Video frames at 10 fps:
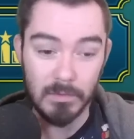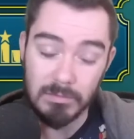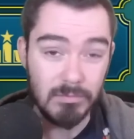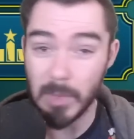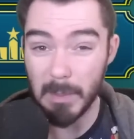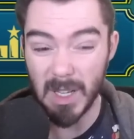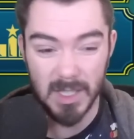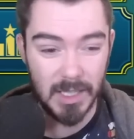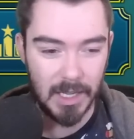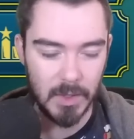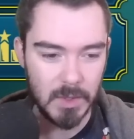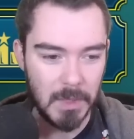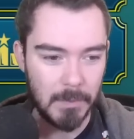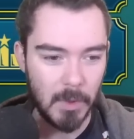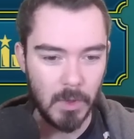we might just get
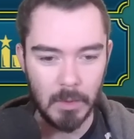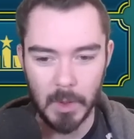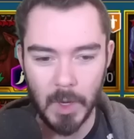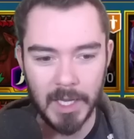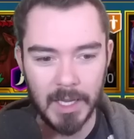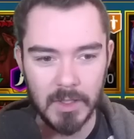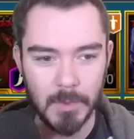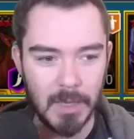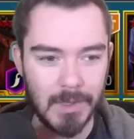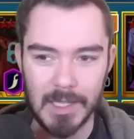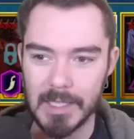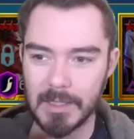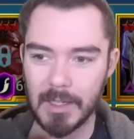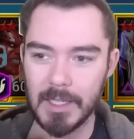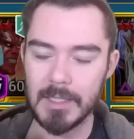outsped by, well, we won't get outsped by these
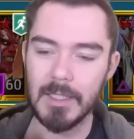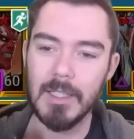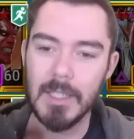guys.